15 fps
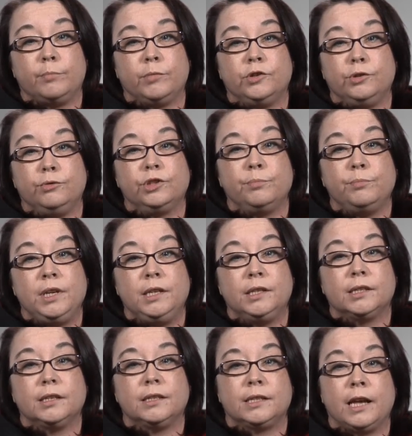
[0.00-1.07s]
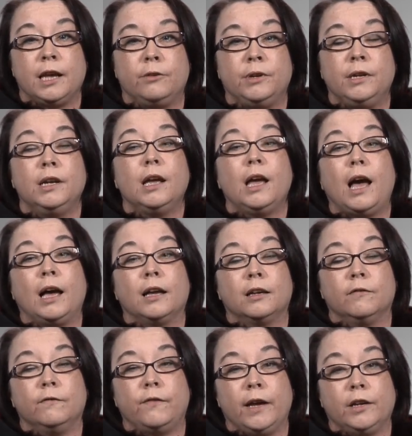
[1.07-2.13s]
that produce meat, dairy, and
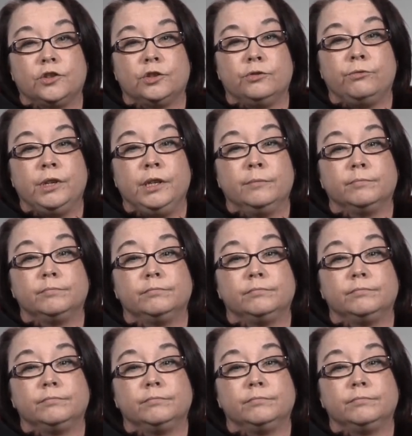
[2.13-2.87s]
confectionery.